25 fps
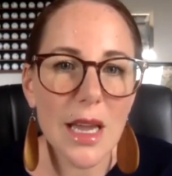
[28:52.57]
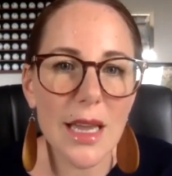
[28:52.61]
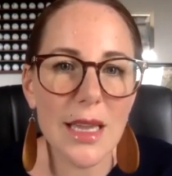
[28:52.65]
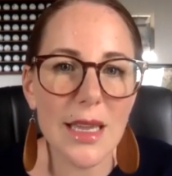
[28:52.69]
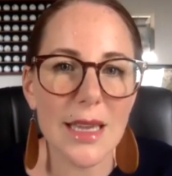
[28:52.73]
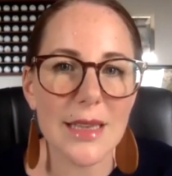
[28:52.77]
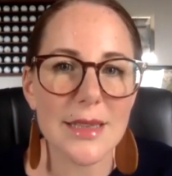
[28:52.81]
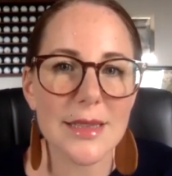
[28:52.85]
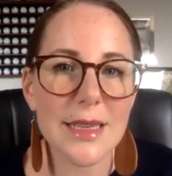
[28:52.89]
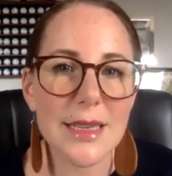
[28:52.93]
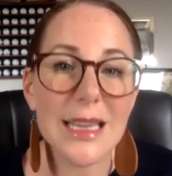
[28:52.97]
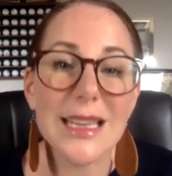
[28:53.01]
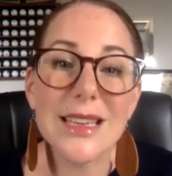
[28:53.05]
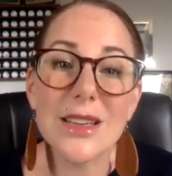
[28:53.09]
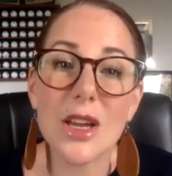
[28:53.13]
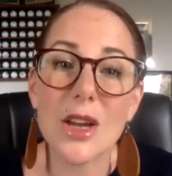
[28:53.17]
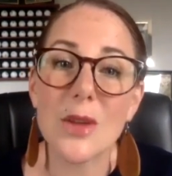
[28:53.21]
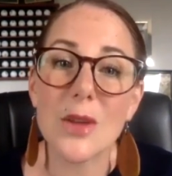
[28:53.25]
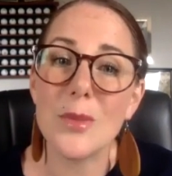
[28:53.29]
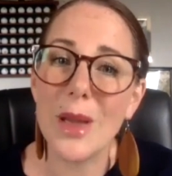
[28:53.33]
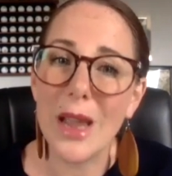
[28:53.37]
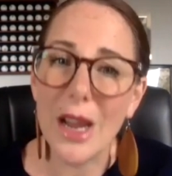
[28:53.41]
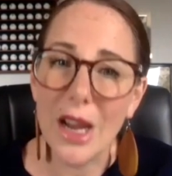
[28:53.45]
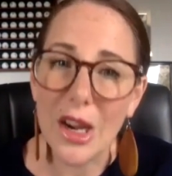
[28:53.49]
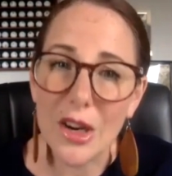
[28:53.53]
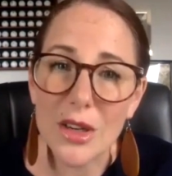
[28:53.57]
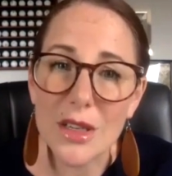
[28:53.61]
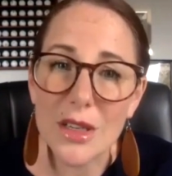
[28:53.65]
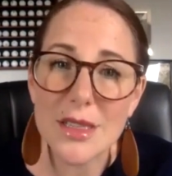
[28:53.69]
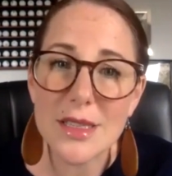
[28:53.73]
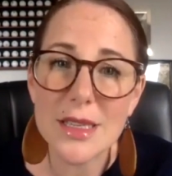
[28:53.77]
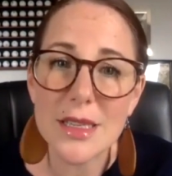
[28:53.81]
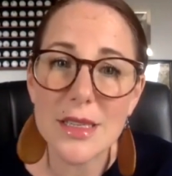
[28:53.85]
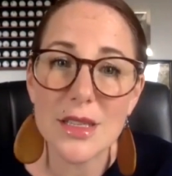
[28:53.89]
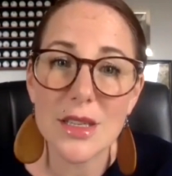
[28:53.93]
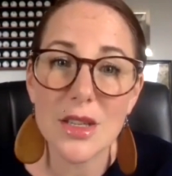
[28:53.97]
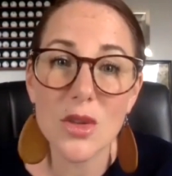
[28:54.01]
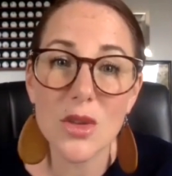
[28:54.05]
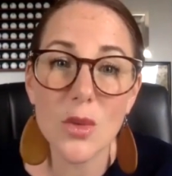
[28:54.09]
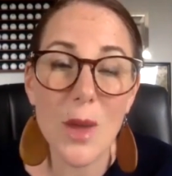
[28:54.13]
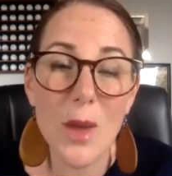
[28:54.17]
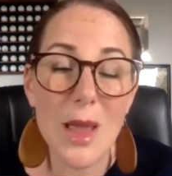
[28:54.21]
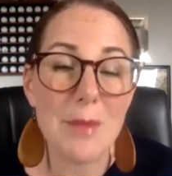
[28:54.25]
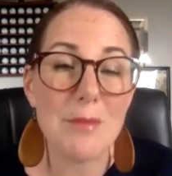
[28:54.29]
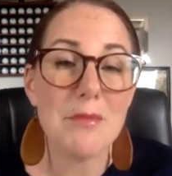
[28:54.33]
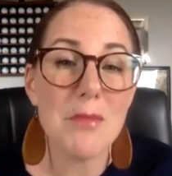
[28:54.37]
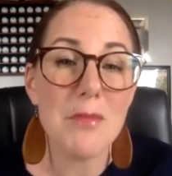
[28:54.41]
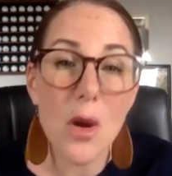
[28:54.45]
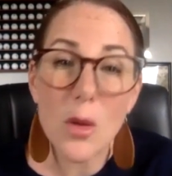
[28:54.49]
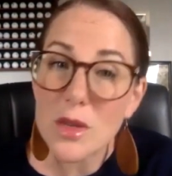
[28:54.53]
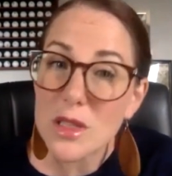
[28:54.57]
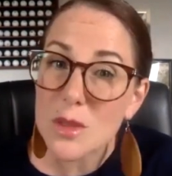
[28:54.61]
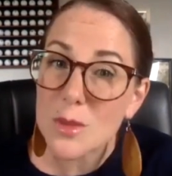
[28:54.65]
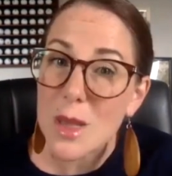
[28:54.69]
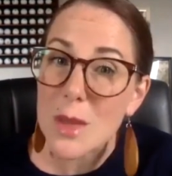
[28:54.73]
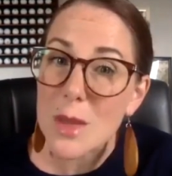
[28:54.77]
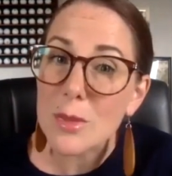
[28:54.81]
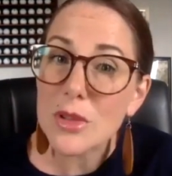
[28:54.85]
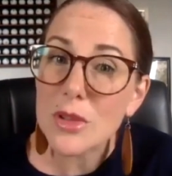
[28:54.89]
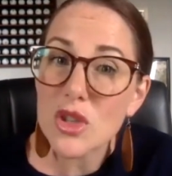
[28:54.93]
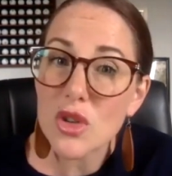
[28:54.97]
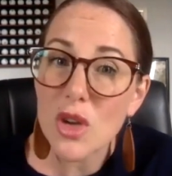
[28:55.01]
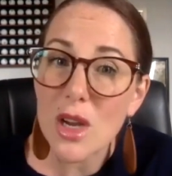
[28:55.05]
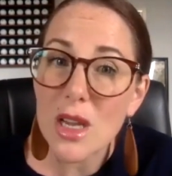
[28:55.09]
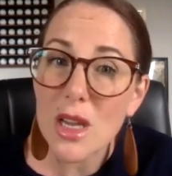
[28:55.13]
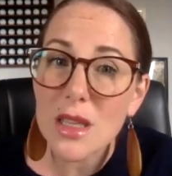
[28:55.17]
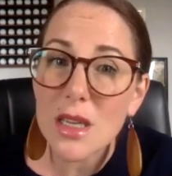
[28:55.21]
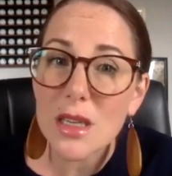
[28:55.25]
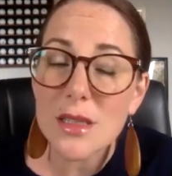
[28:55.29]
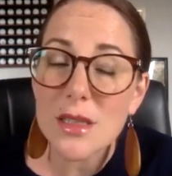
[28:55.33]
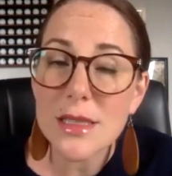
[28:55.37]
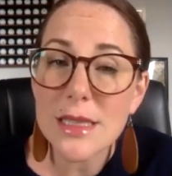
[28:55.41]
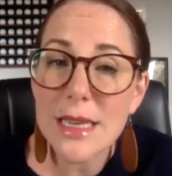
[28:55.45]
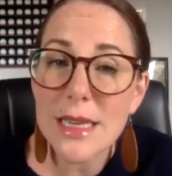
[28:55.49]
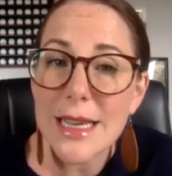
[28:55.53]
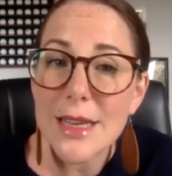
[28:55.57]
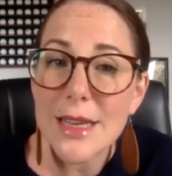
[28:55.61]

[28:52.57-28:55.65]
I guess, in comparison to the way most people train their staff.